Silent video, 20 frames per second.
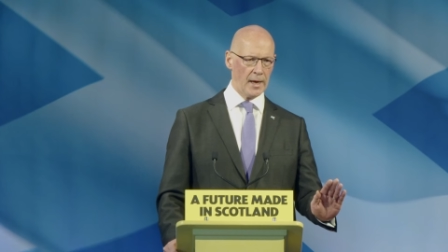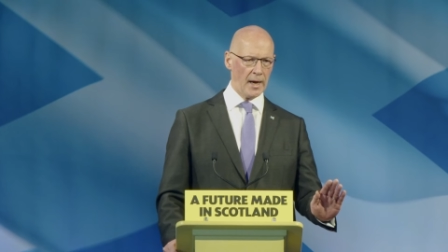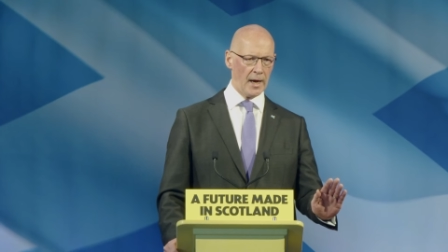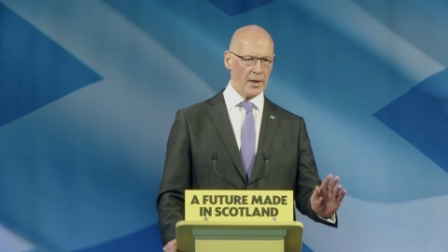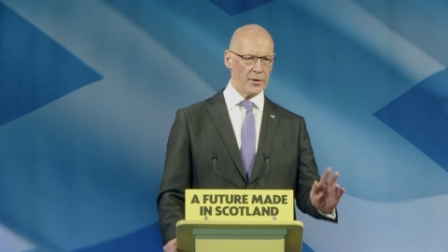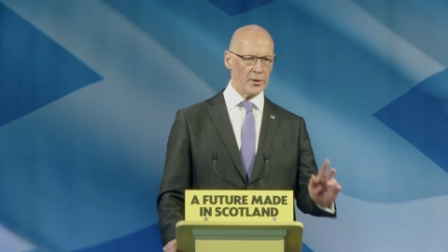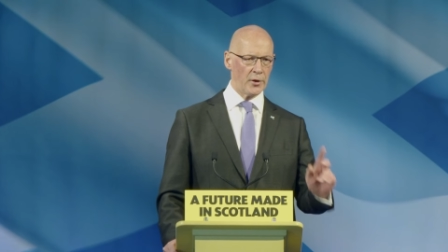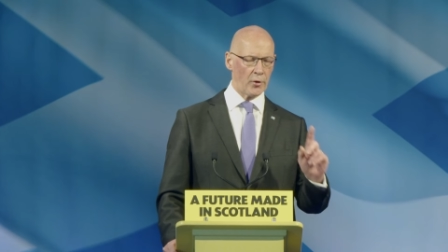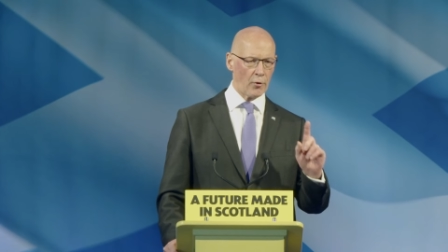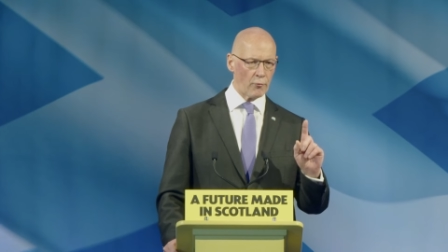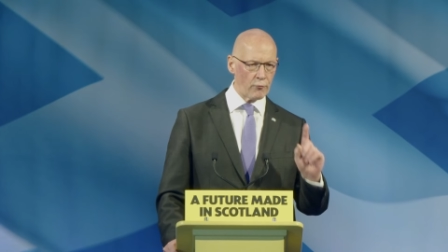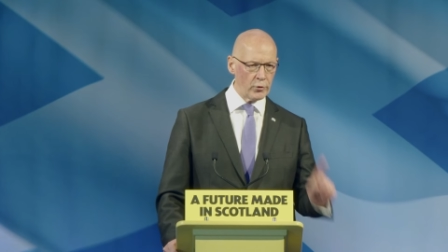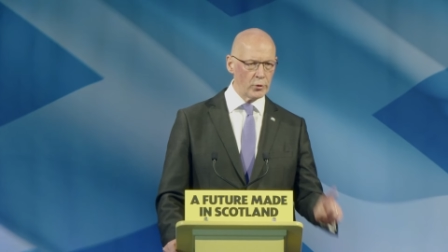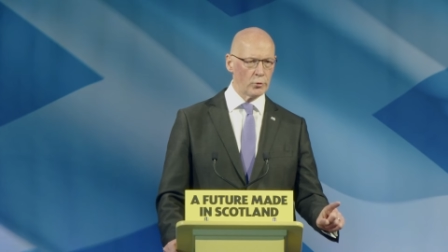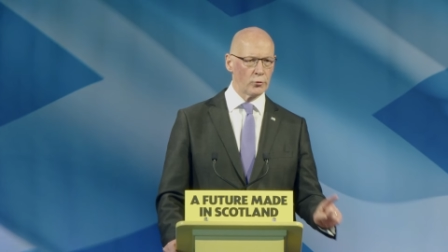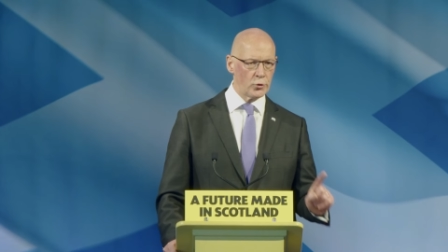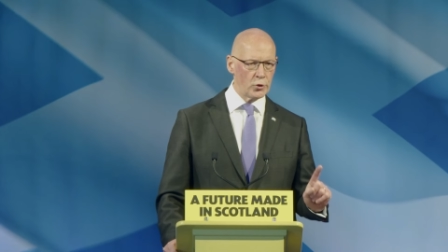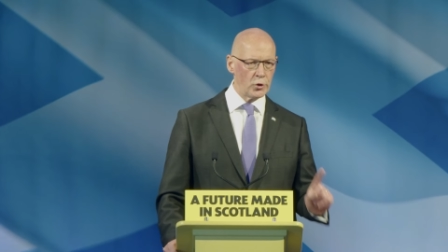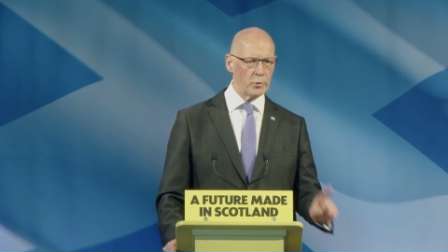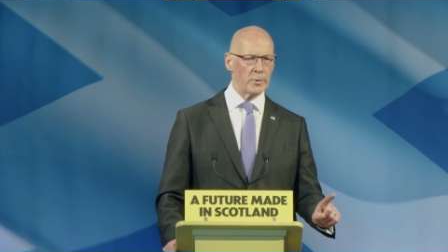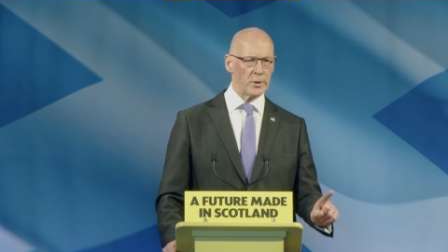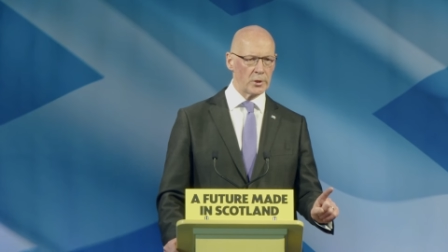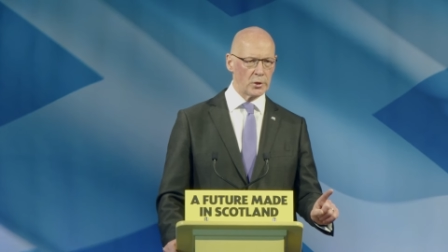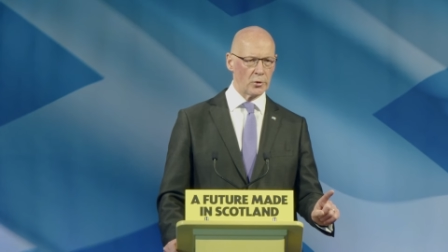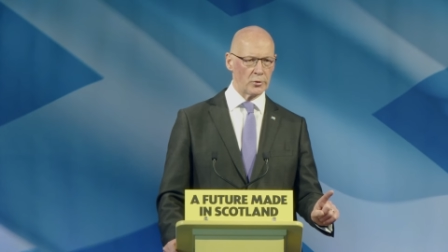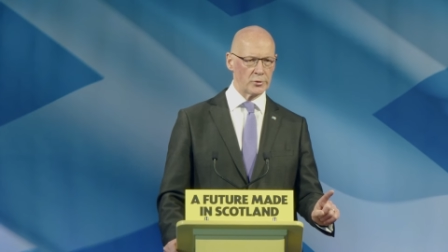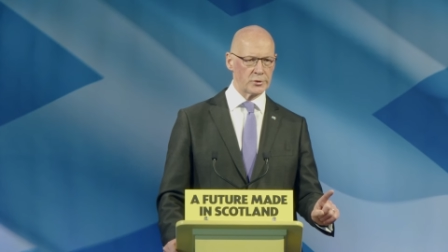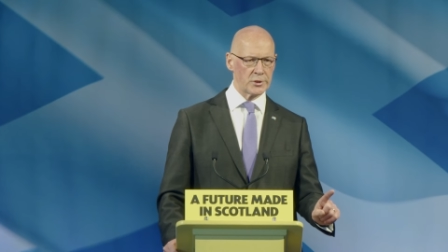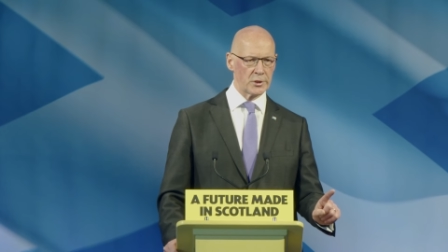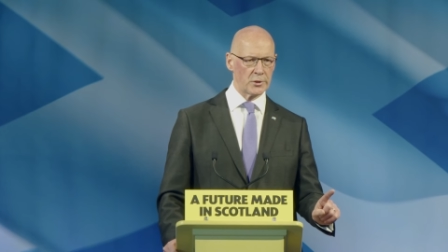and there are real human
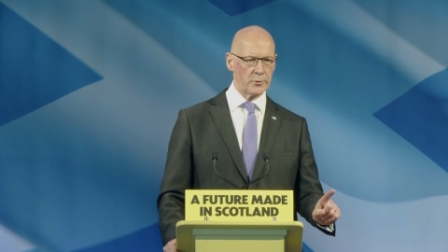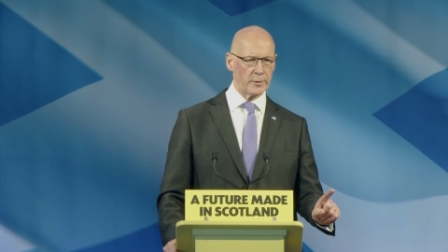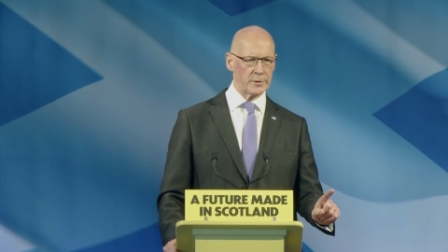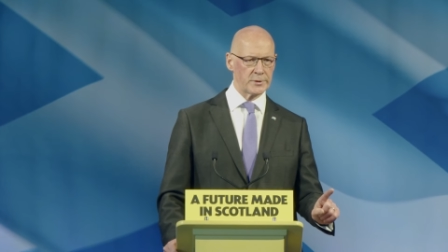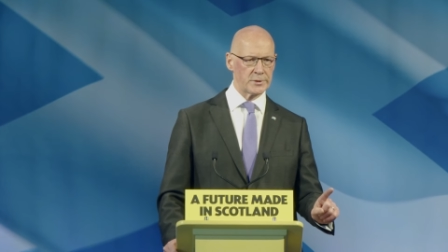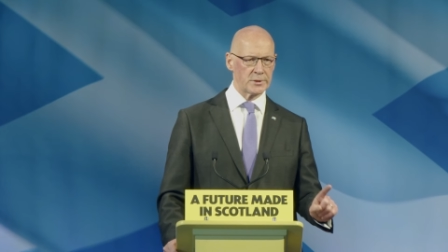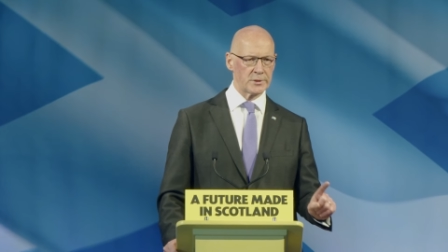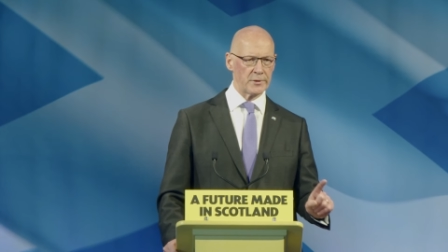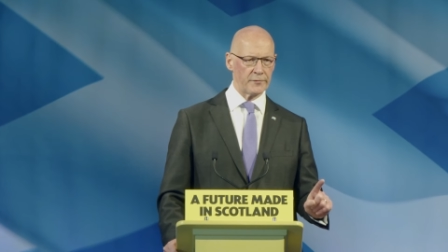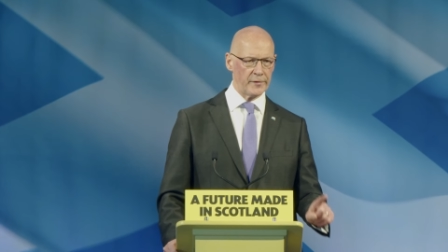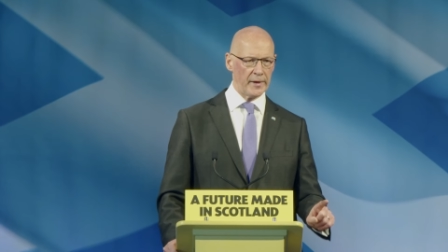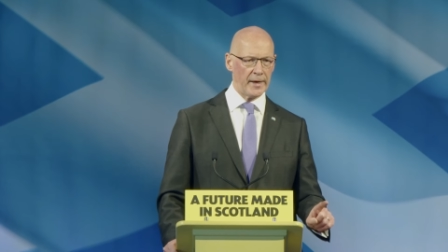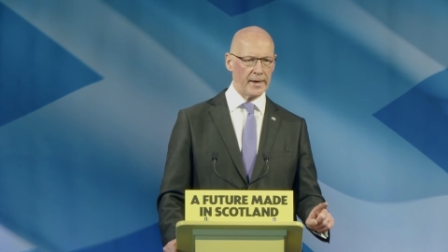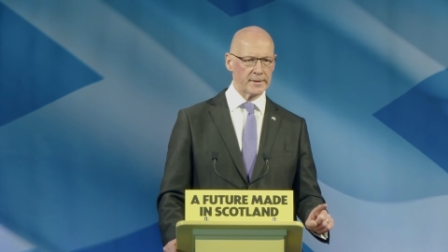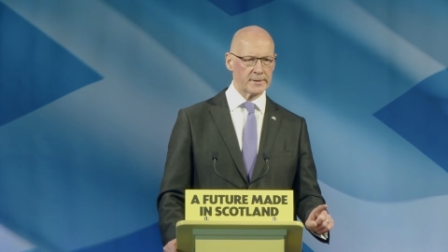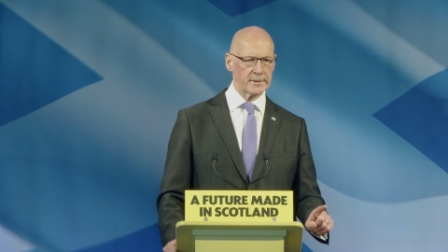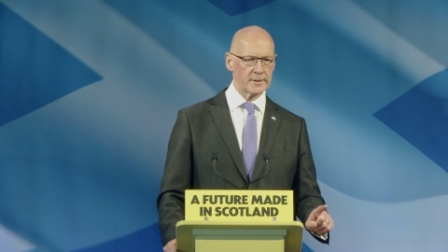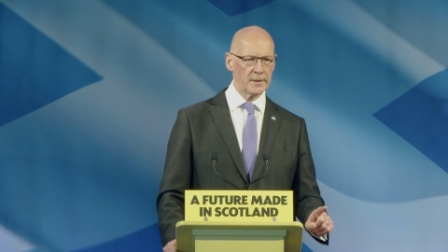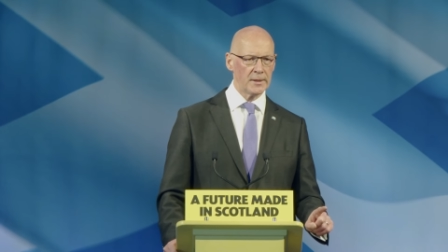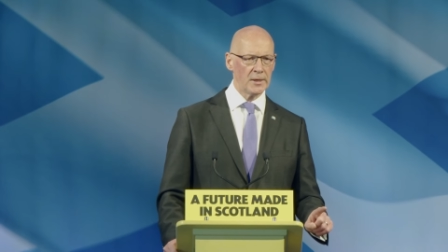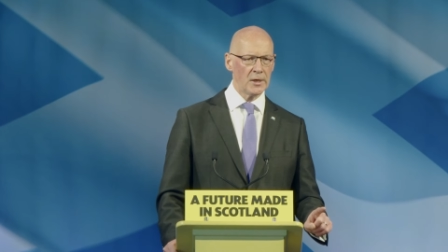consequences of that.